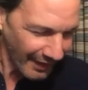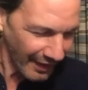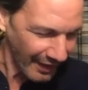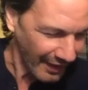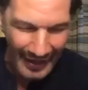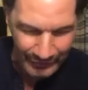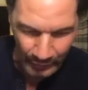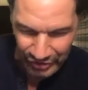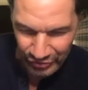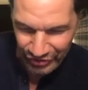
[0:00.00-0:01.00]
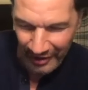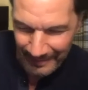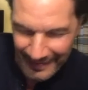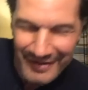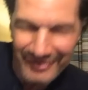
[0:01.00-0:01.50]
height when you
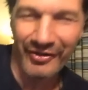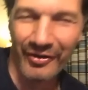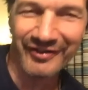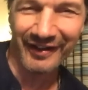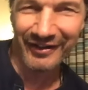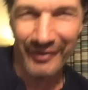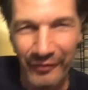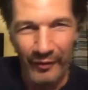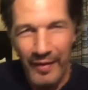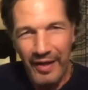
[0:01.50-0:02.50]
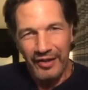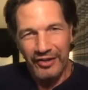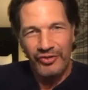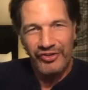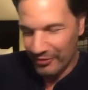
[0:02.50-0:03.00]
jump, so it's like you don't have to
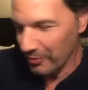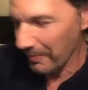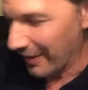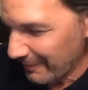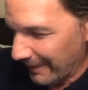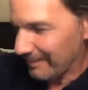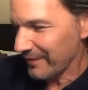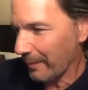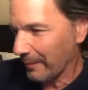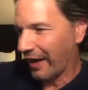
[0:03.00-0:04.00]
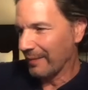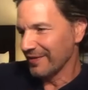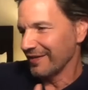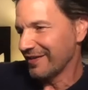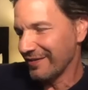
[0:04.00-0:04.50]
use them too much, but sometimes
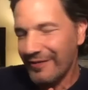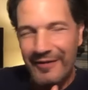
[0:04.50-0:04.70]
it's